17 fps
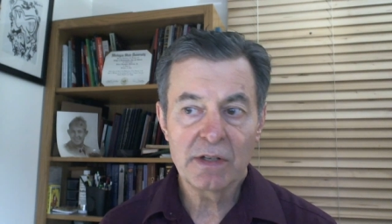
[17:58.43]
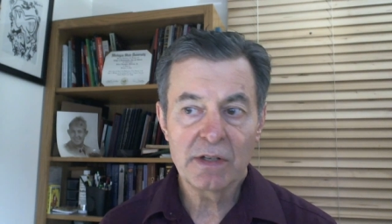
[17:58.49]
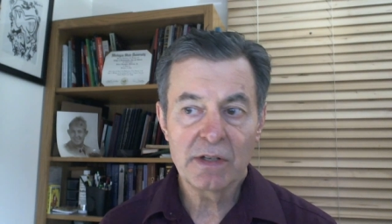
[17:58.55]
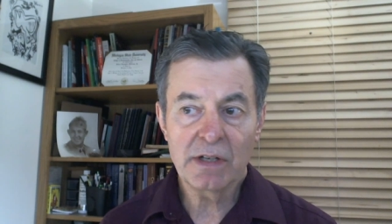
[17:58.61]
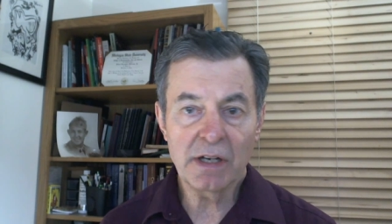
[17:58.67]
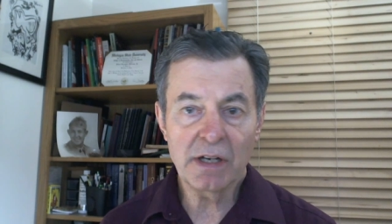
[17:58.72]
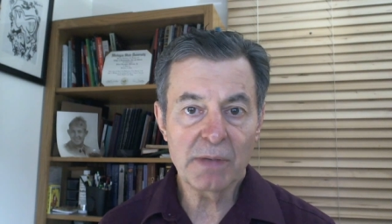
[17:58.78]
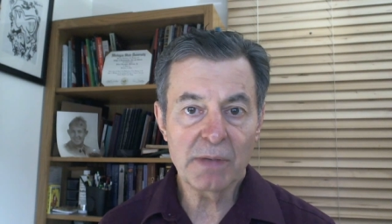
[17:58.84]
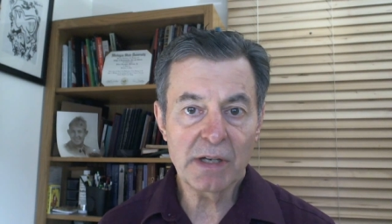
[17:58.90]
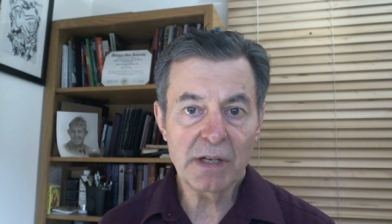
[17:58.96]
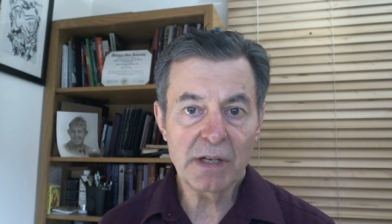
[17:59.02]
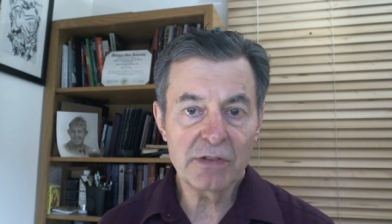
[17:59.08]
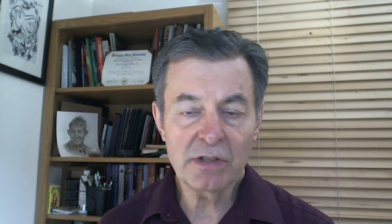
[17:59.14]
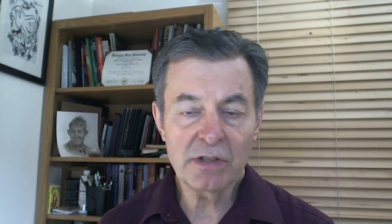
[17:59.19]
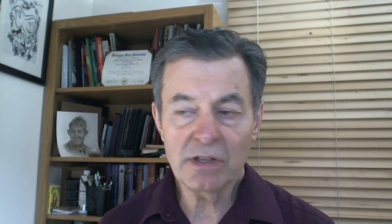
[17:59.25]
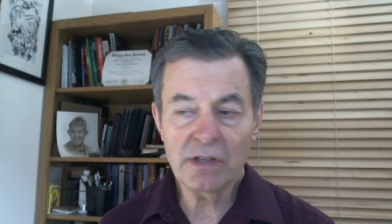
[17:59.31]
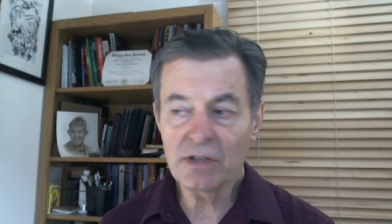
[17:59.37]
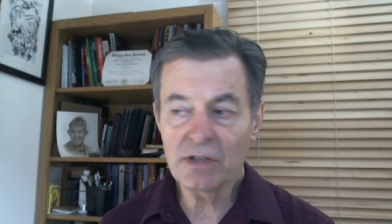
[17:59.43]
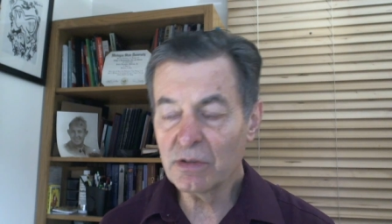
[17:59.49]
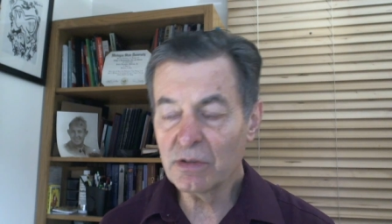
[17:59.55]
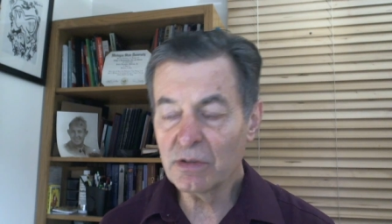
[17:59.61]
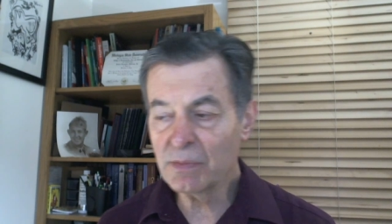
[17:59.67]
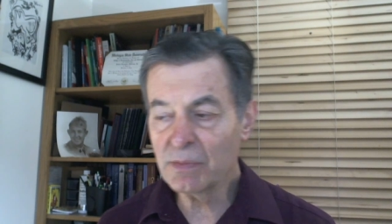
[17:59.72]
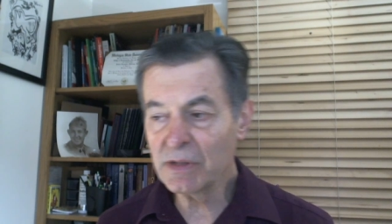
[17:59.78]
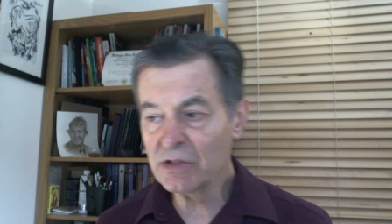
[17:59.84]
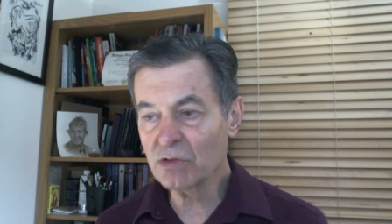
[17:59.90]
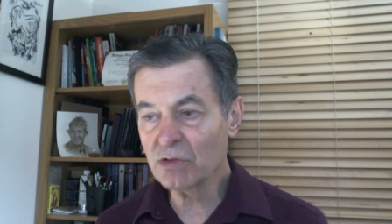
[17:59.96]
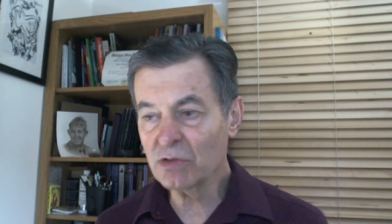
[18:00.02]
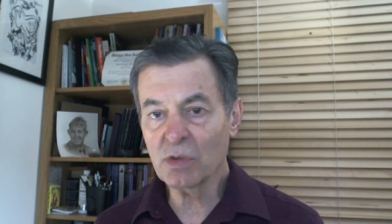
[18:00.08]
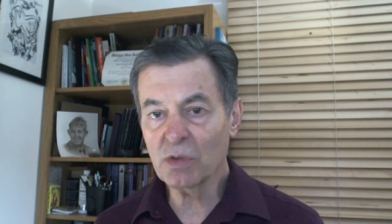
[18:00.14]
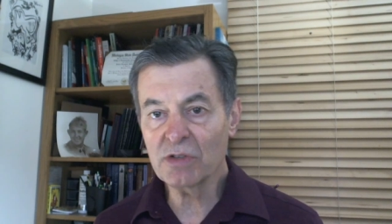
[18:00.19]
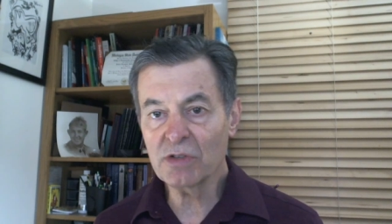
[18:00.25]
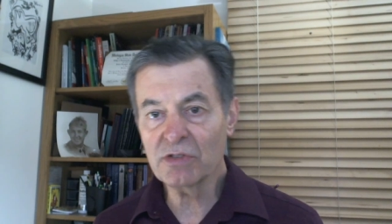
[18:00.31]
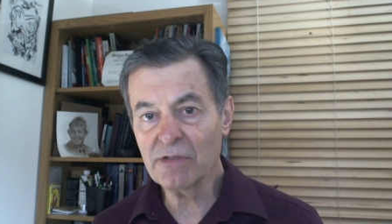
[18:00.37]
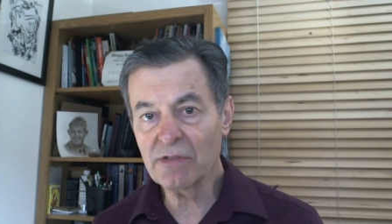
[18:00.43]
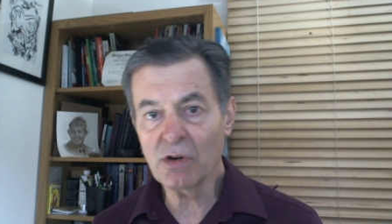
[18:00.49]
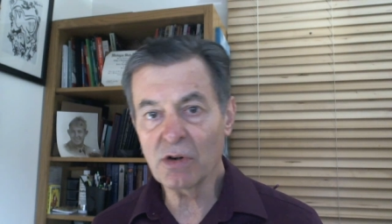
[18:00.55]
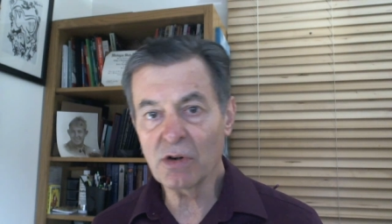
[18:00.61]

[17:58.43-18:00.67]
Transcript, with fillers: you know, because it'll be just one step